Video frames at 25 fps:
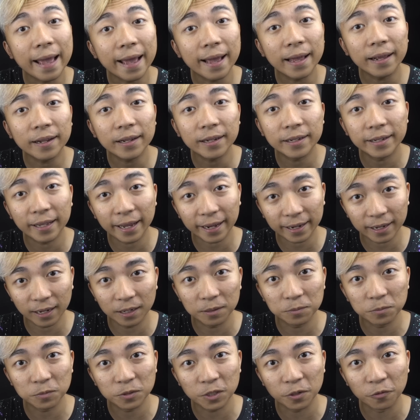and the deck
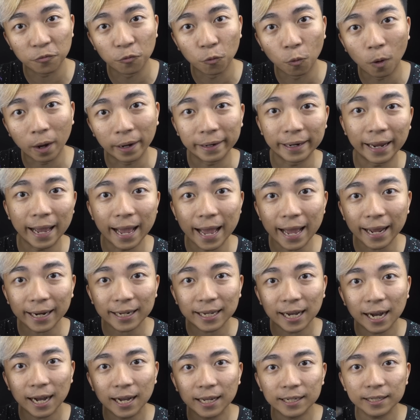comes with one ad
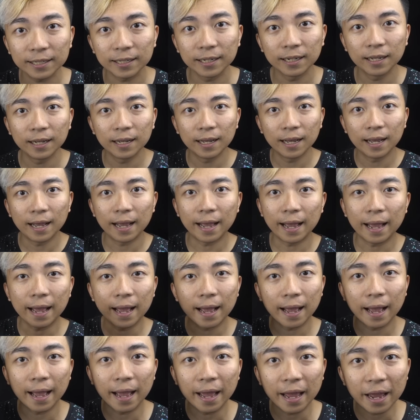card
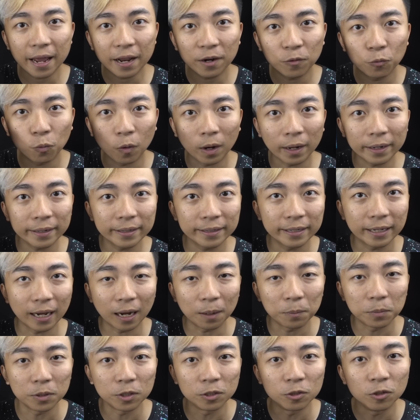and one
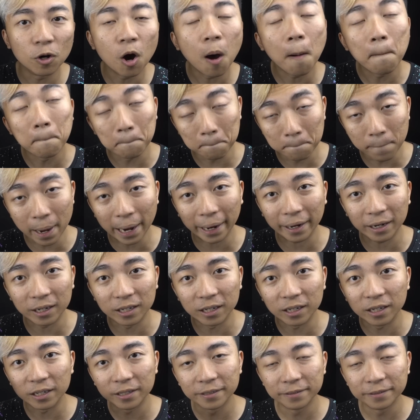double backer.